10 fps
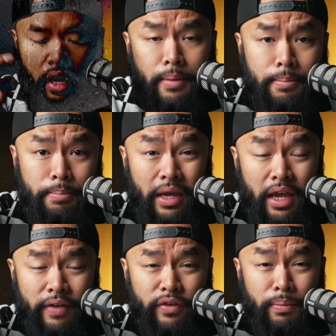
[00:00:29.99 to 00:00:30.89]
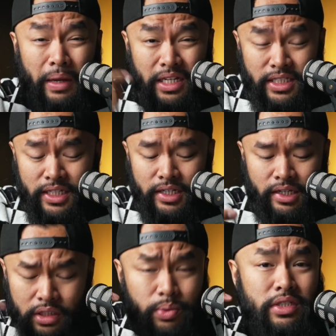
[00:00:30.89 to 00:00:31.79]
M Behavior Basic.
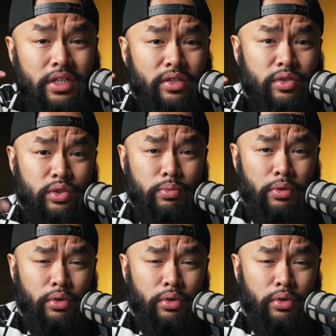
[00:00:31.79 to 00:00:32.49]
This one is also super